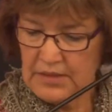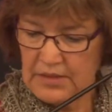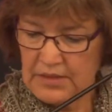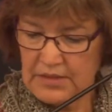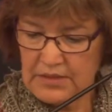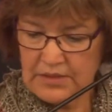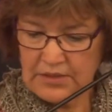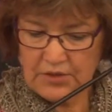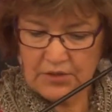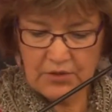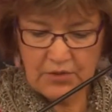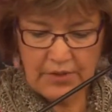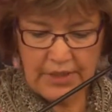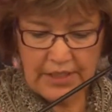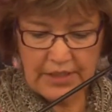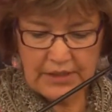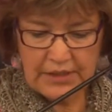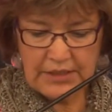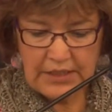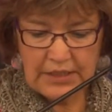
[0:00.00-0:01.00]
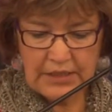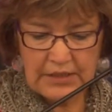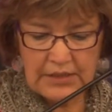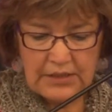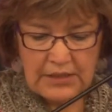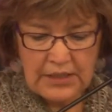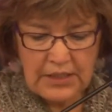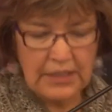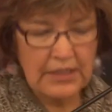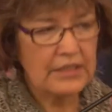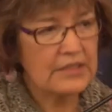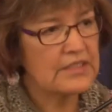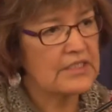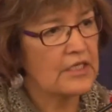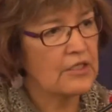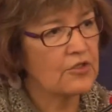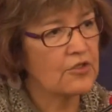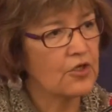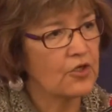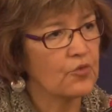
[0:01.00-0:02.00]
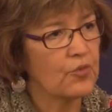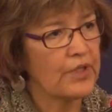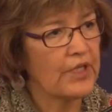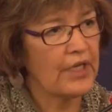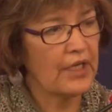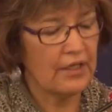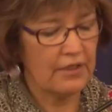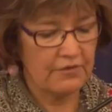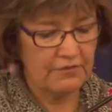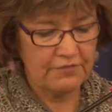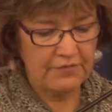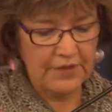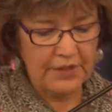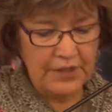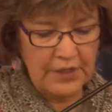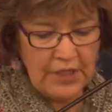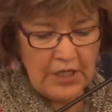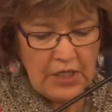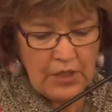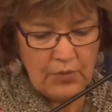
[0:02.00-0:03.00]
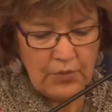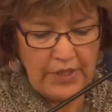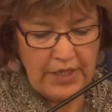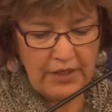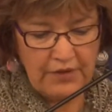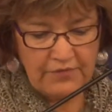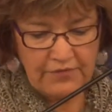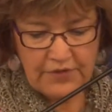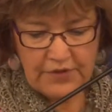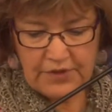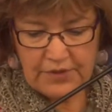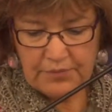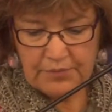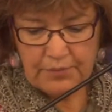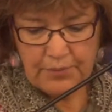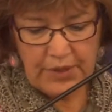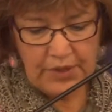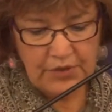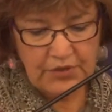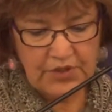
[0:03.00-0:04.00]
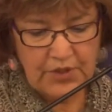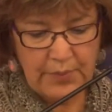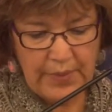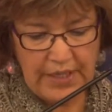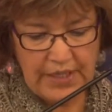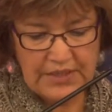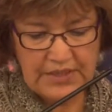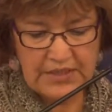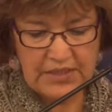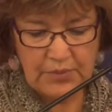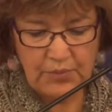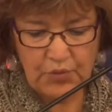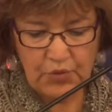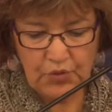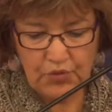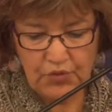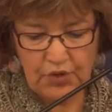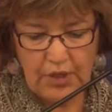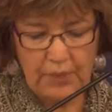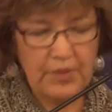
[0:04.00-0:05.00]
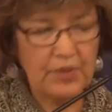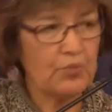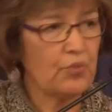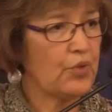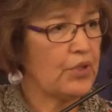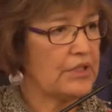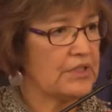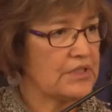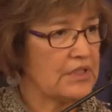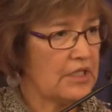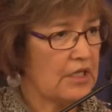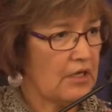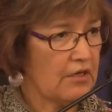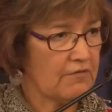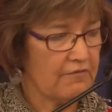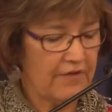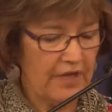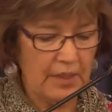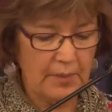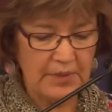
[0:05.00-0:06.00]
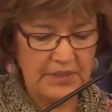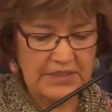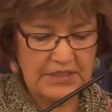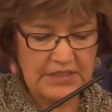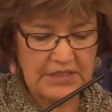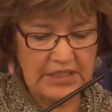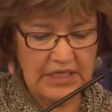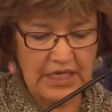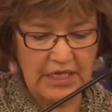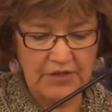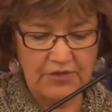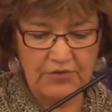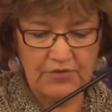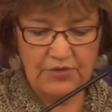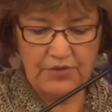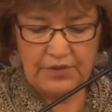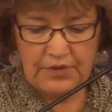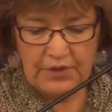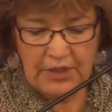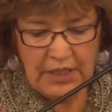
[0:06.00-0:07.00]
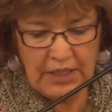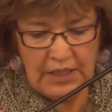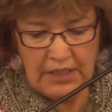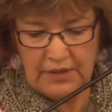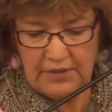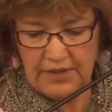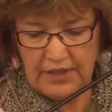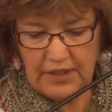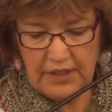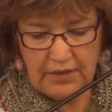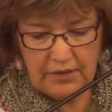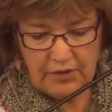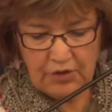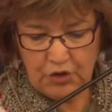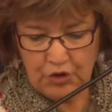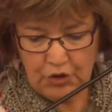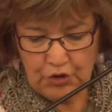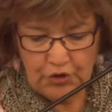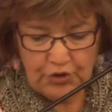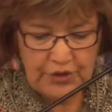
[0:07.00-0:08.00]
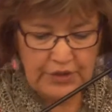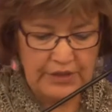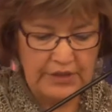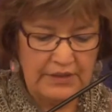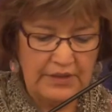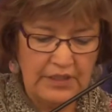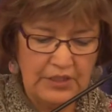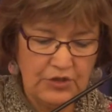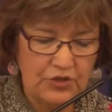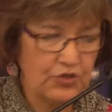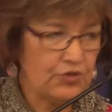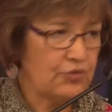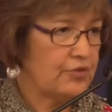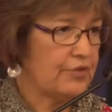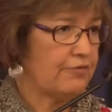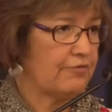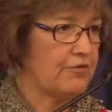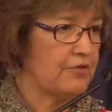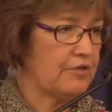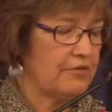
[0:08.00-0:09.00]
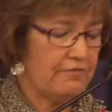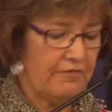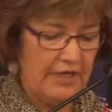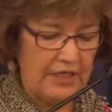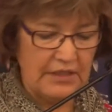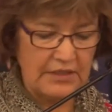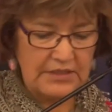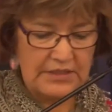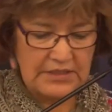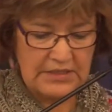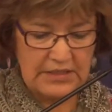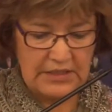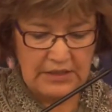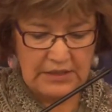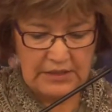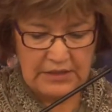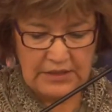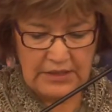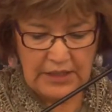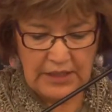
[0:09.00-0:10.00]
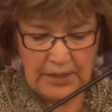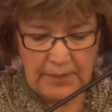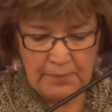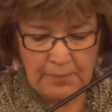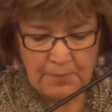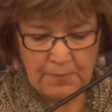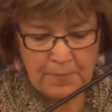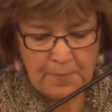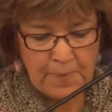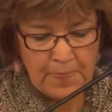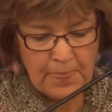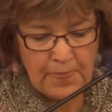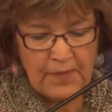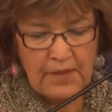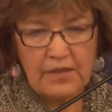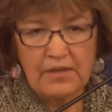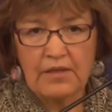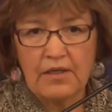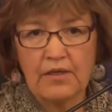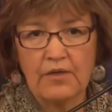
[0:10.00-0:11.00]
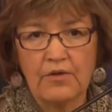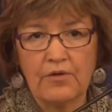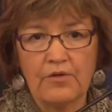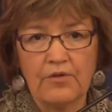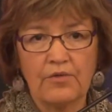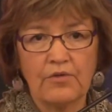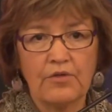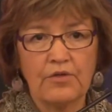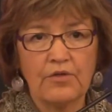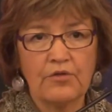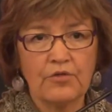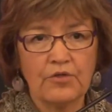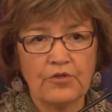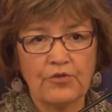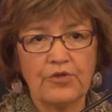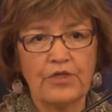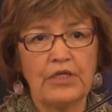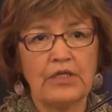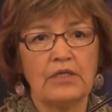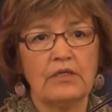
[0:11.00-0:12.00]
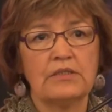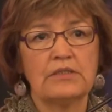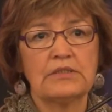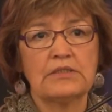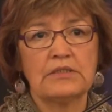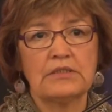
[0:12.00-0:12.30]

So, and in Selkirk we have a parent capacity program. It brings the young families together, and they cook and they do different events, and they're learning